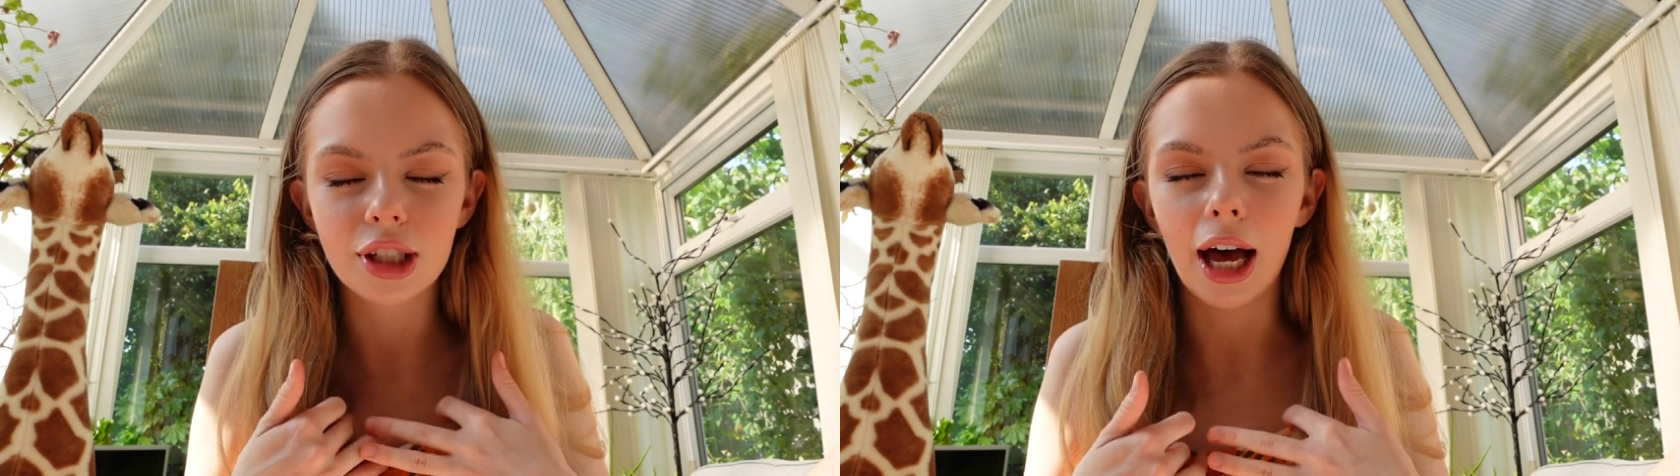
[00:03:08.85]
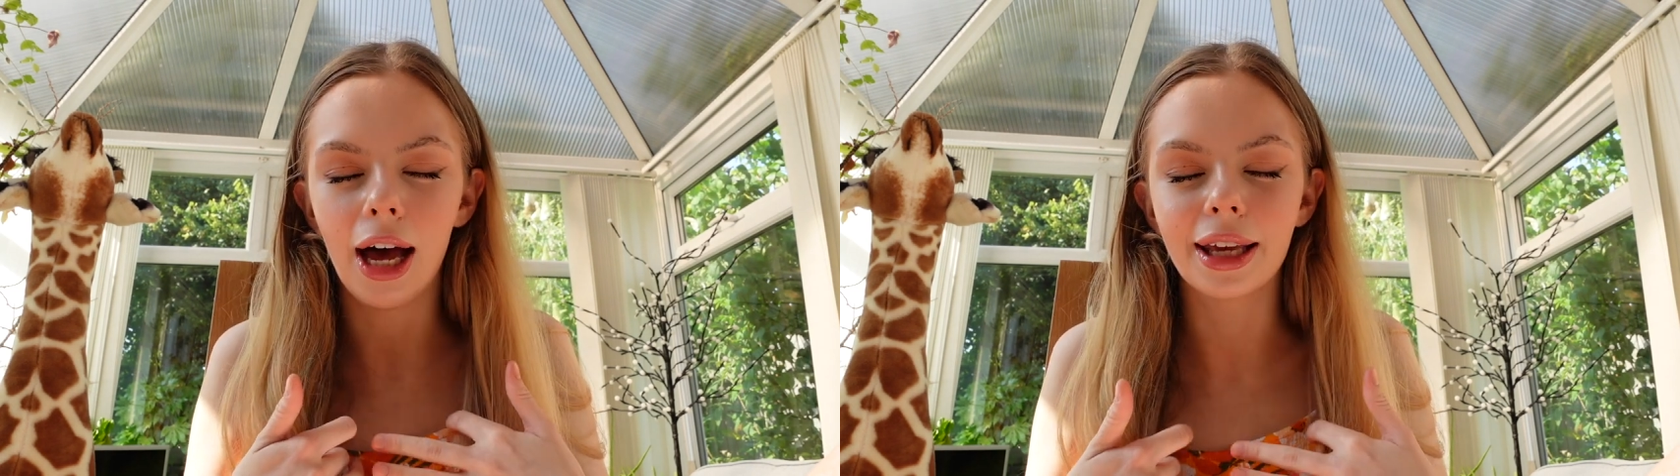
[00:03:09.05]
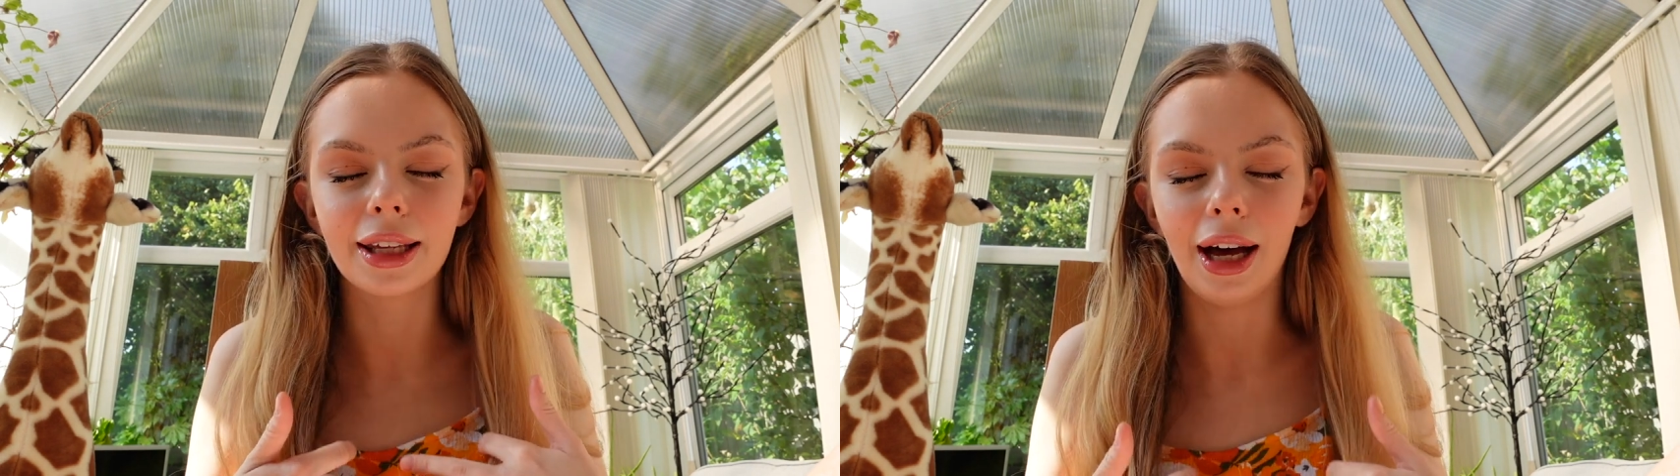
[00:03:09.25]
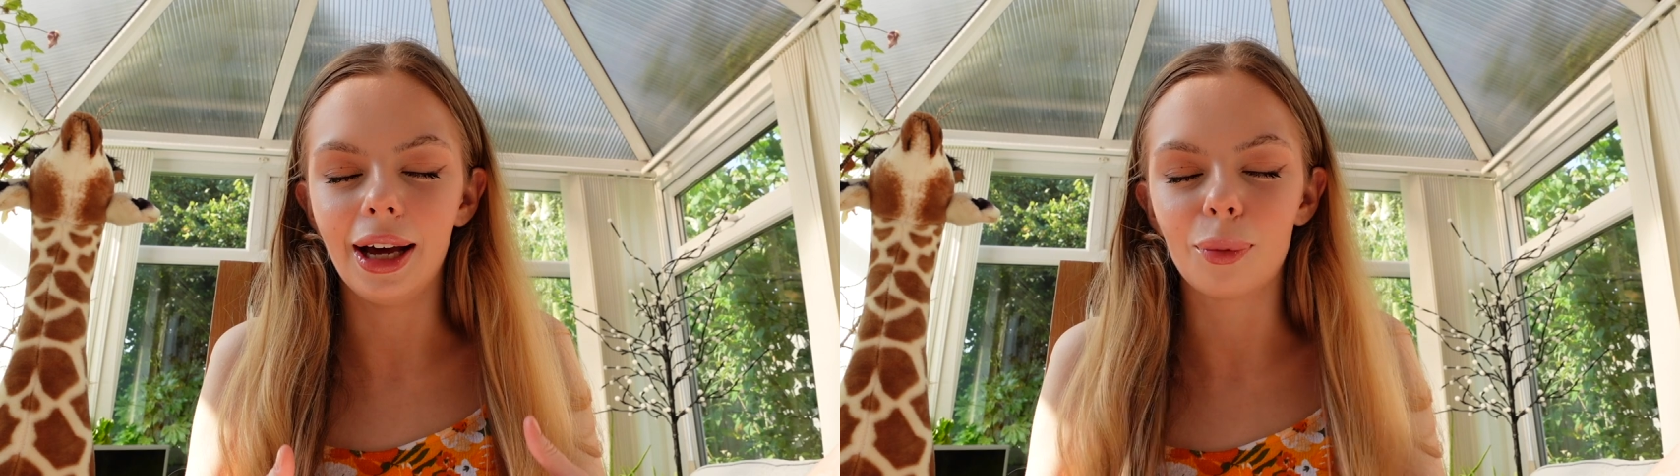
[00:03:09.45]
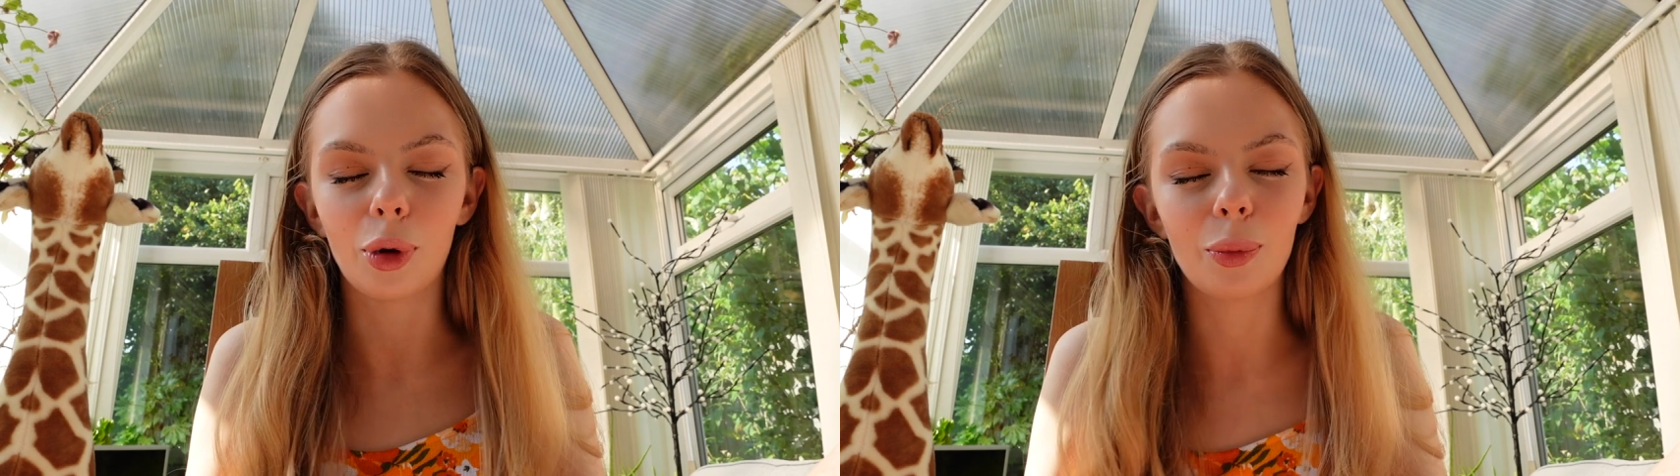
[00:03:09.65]
I,
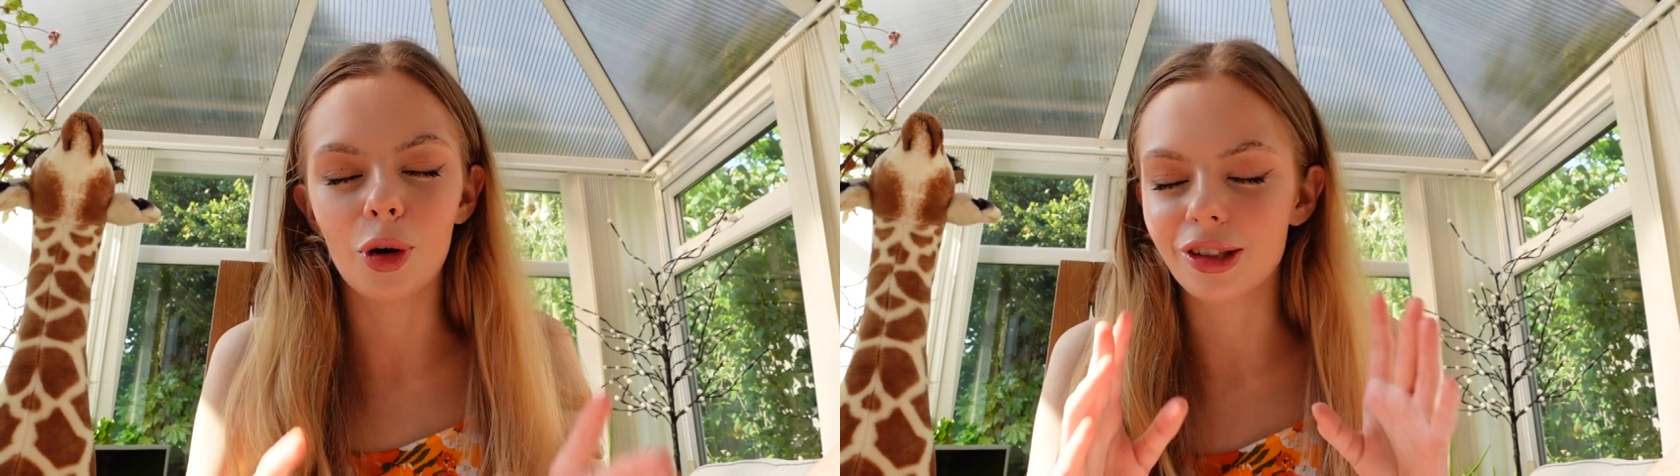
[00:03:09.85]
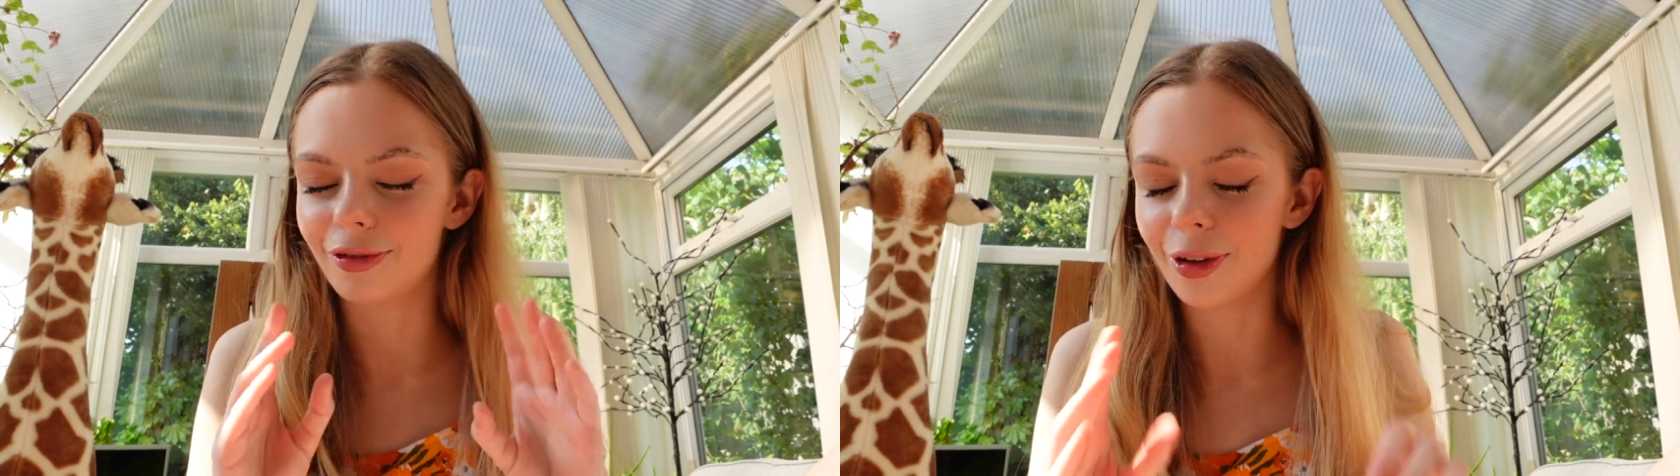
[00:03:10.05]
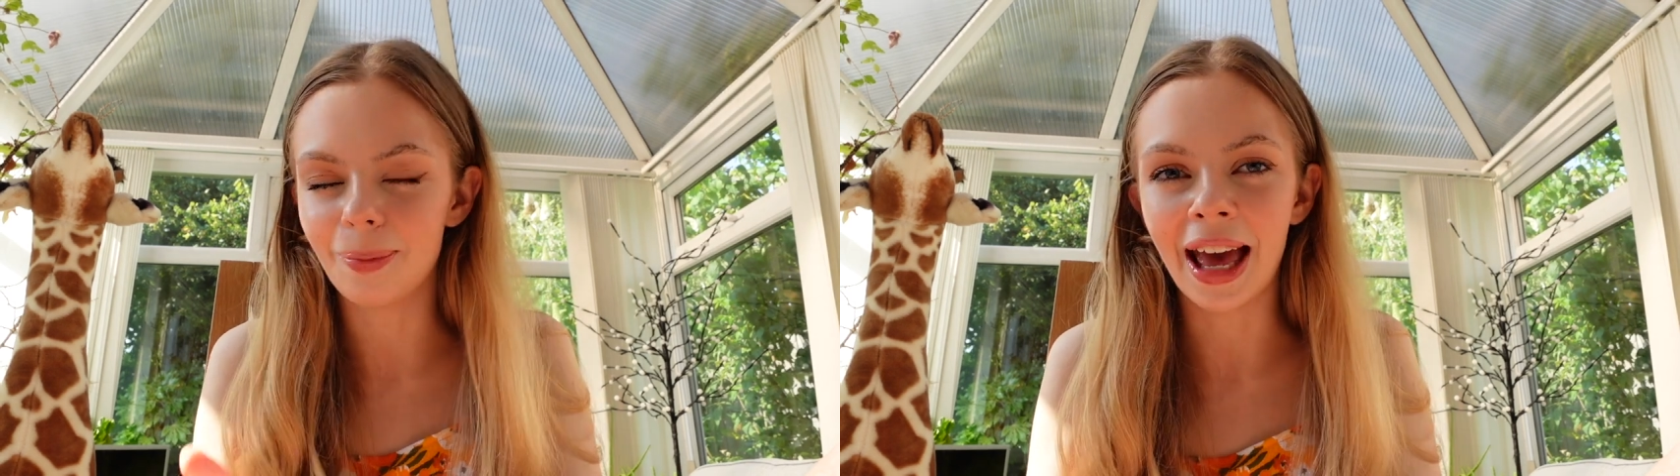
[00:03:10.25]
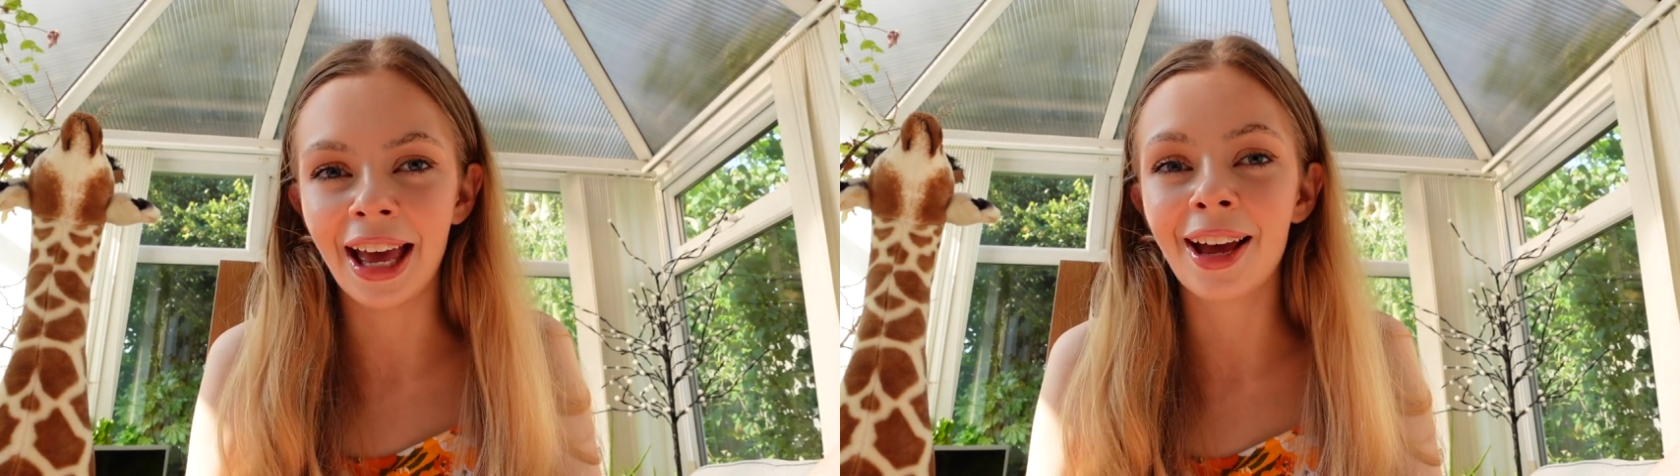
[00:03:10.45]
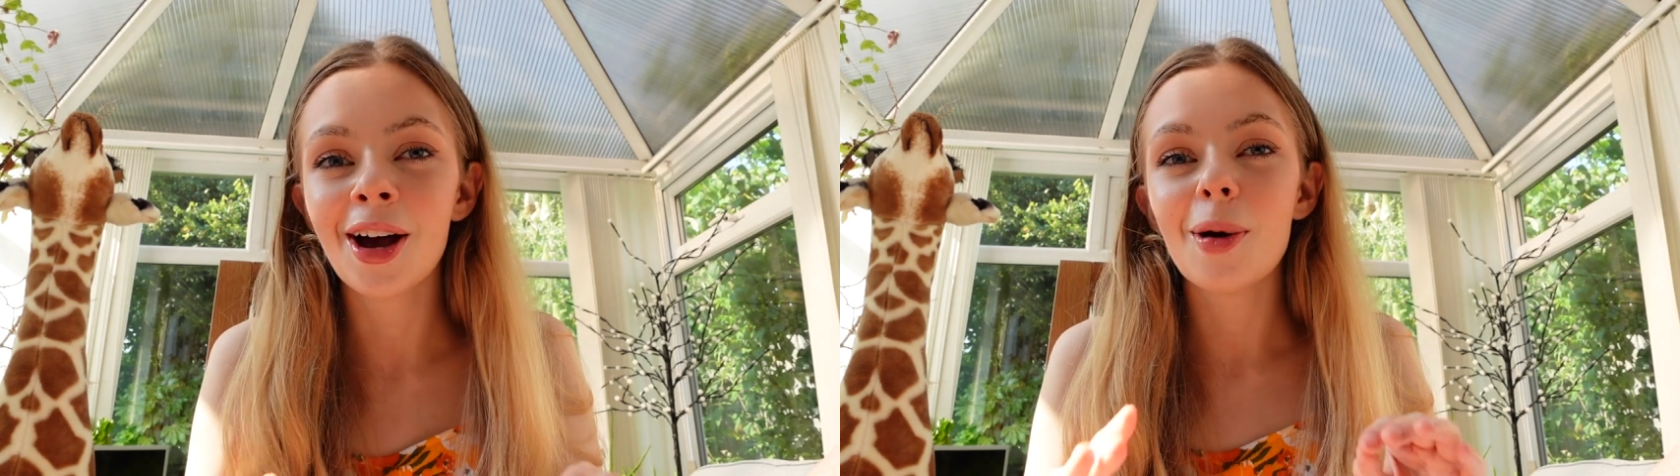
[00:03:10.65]
I well, it wasn't for me.